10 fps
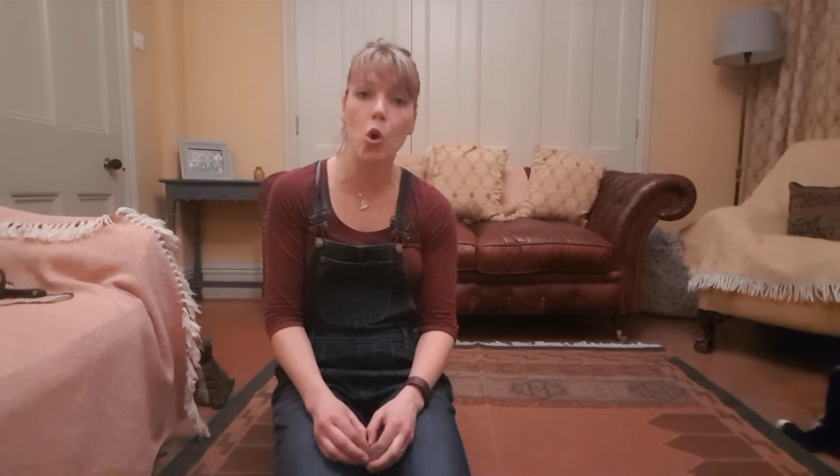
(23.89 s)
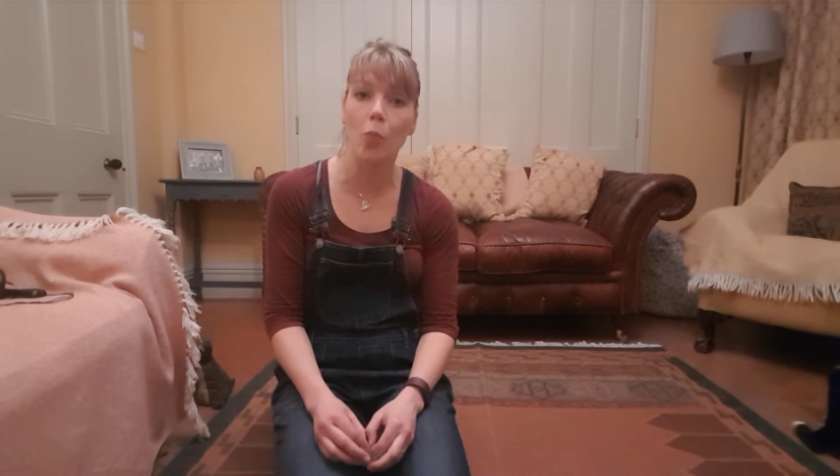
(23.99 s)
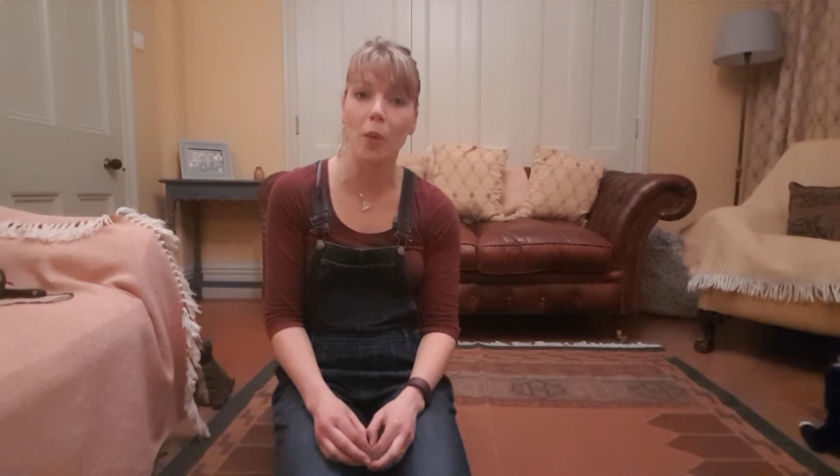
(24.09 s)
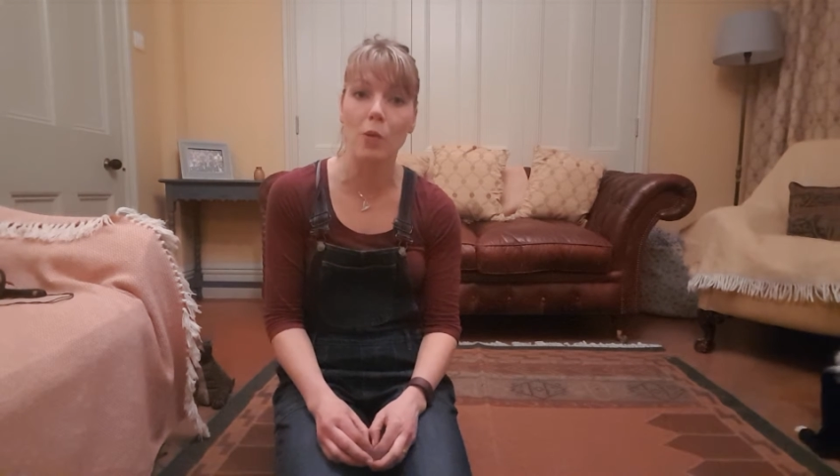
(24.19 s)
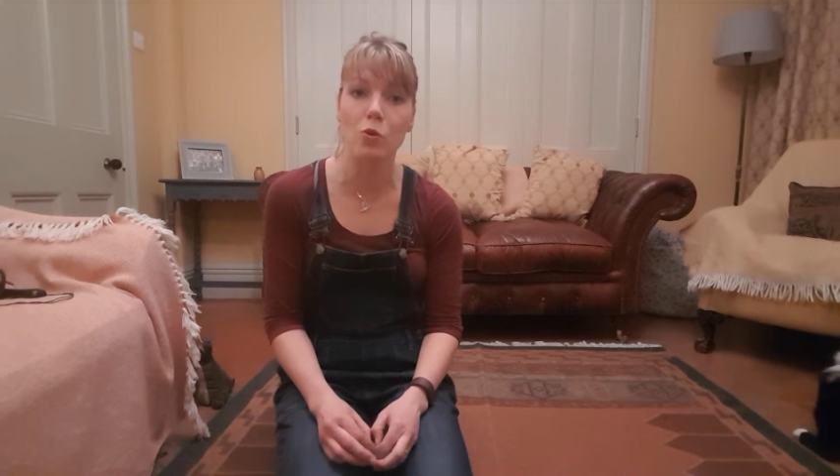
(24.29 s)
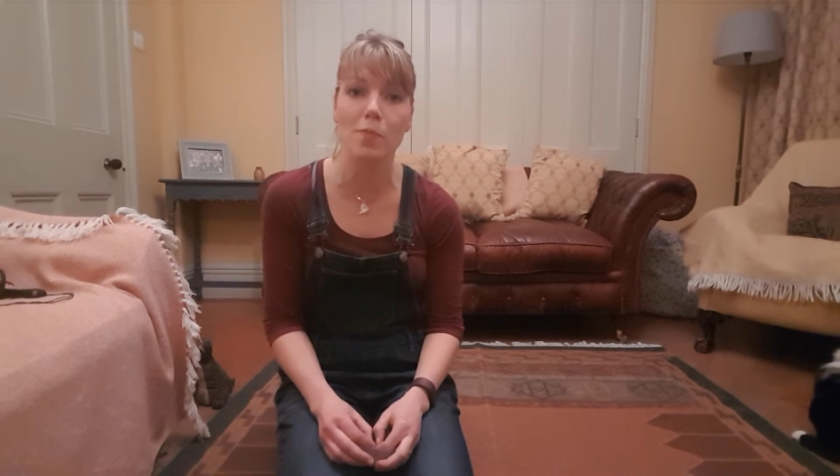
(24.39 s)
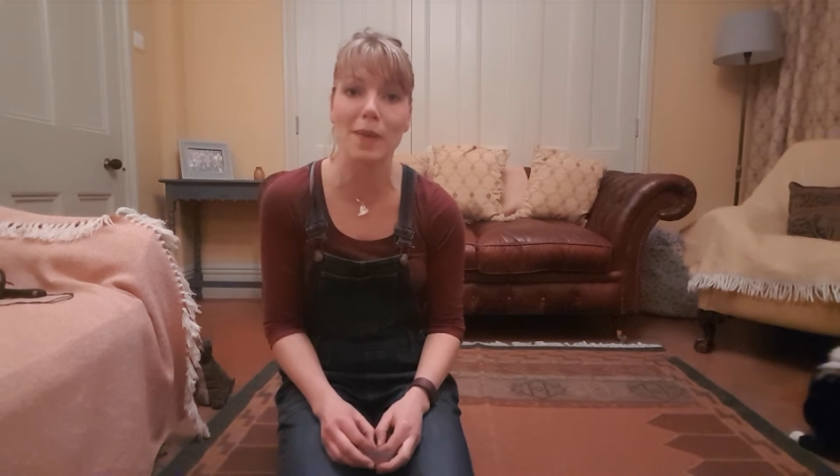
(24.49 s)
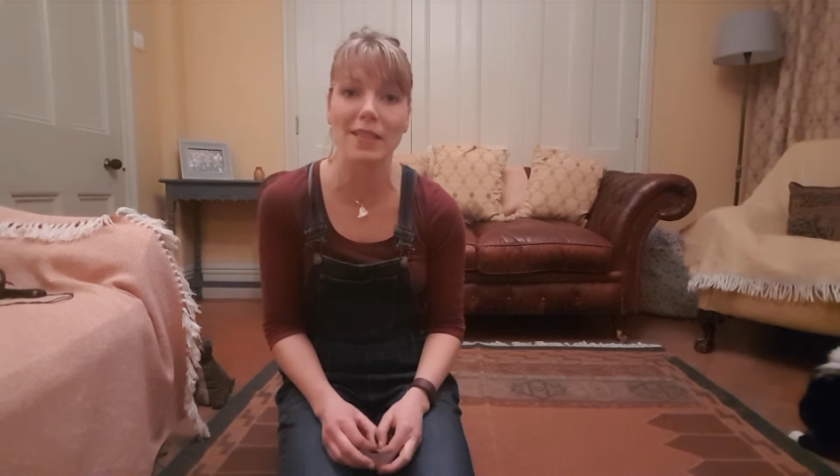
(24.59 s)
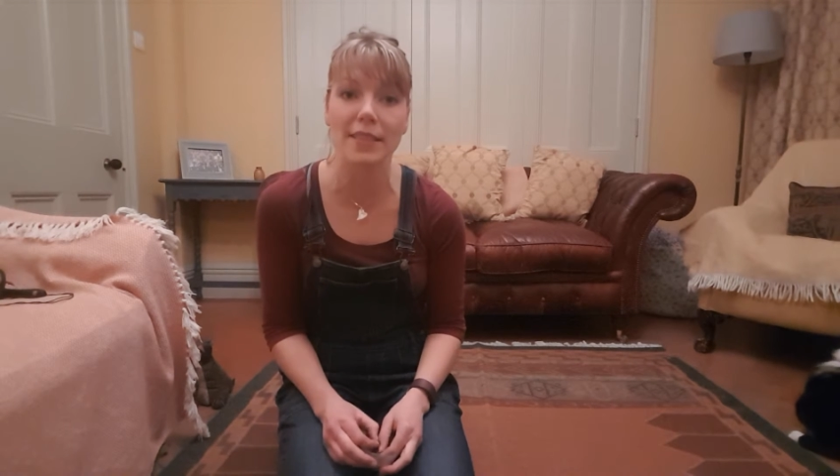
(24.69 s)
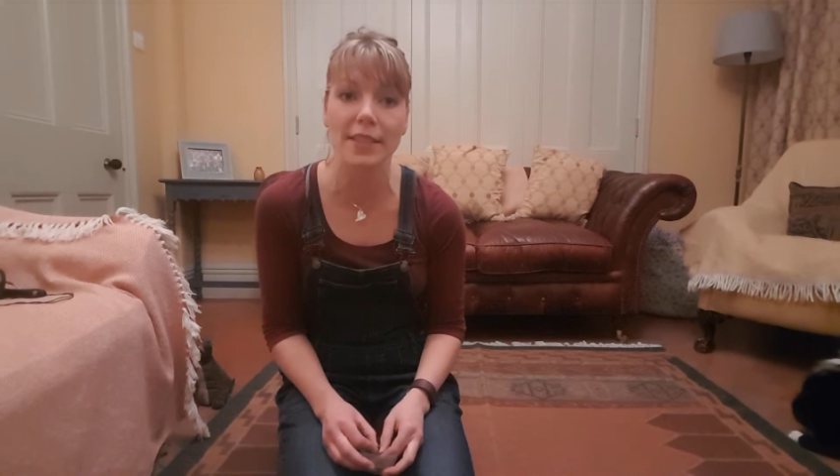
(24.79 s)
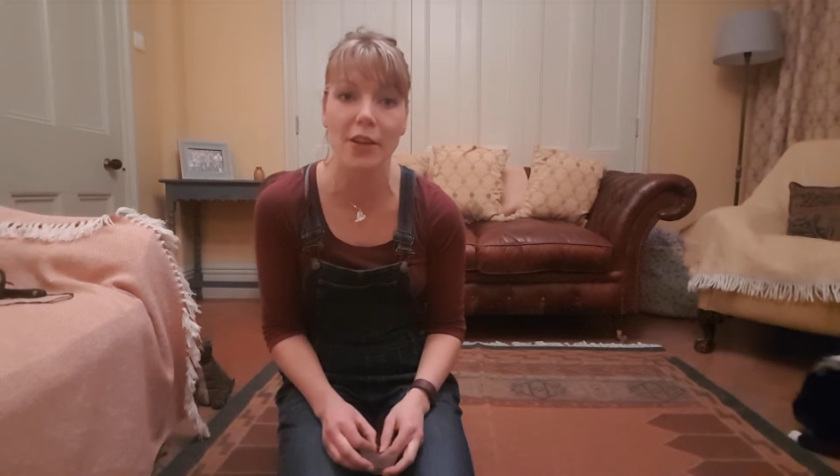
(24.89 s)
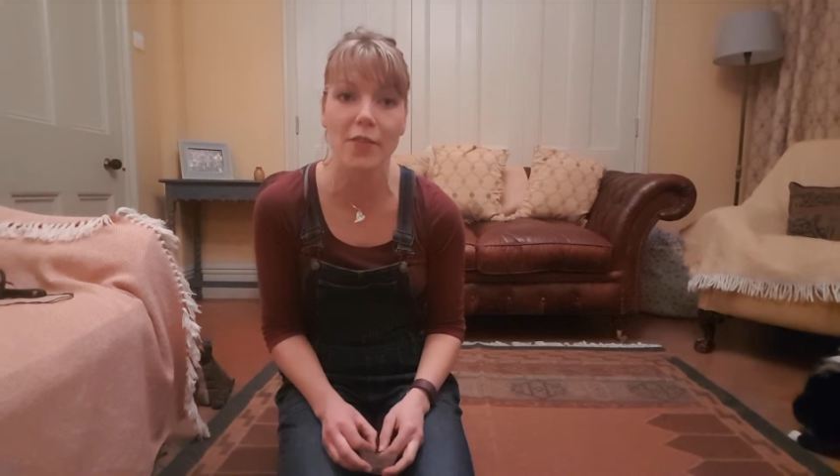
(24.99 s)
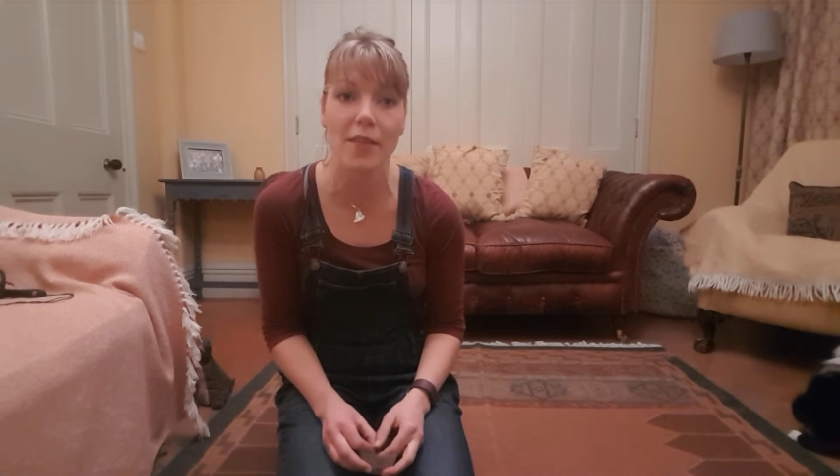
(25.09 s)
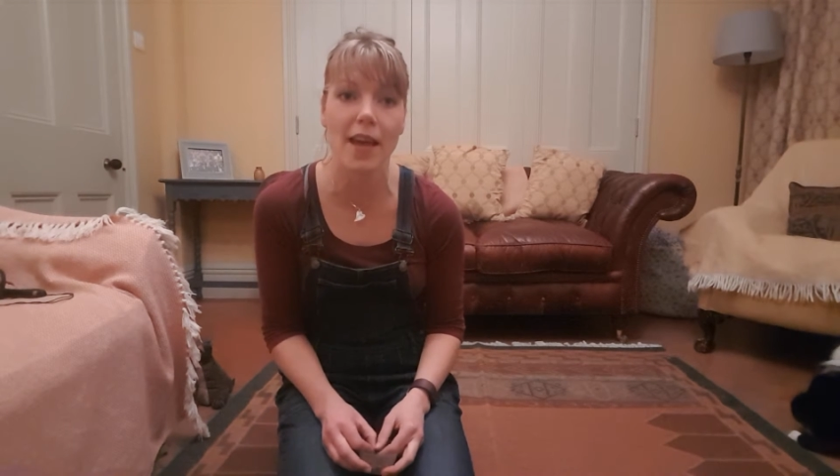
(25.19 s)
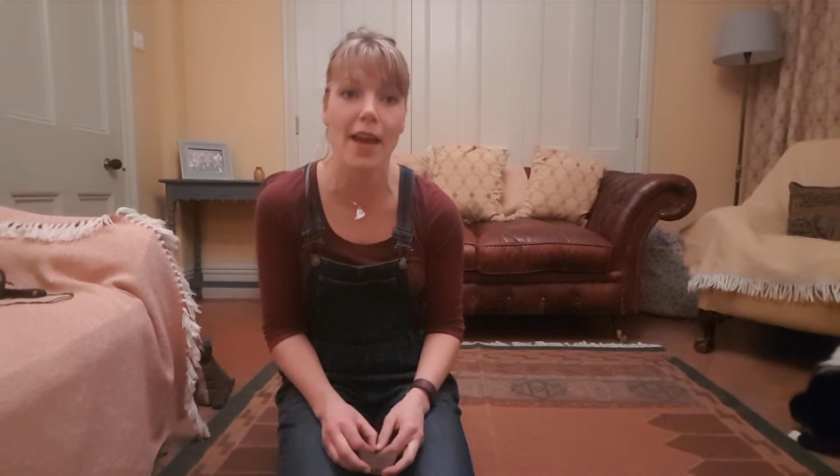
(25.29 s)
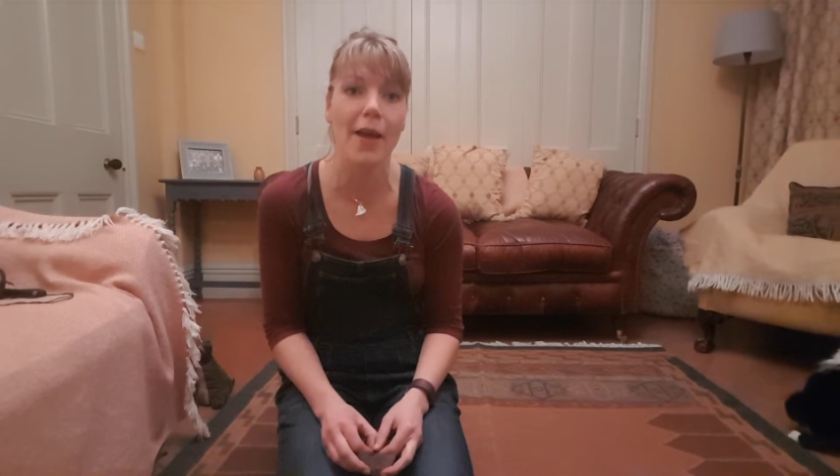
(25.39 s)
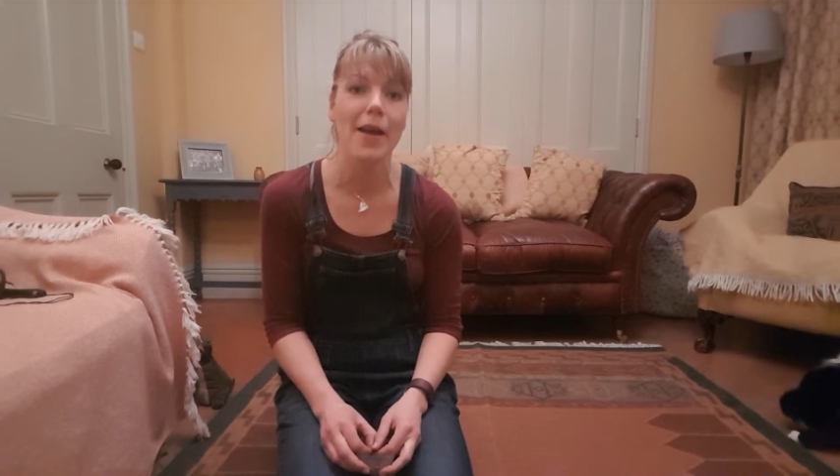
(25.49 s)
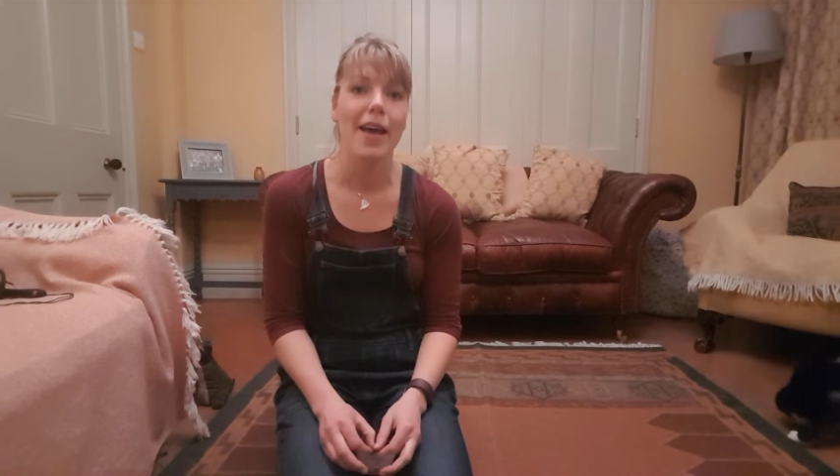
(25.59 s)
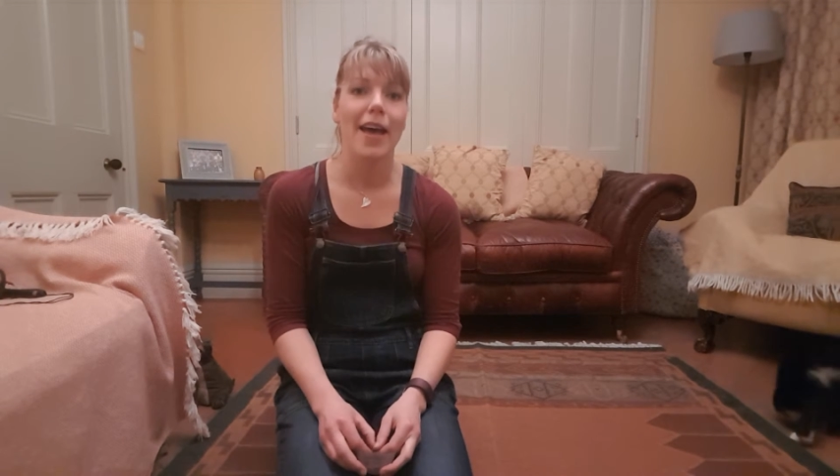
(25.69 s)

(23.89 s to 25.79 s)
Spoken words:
on my wood basket over there.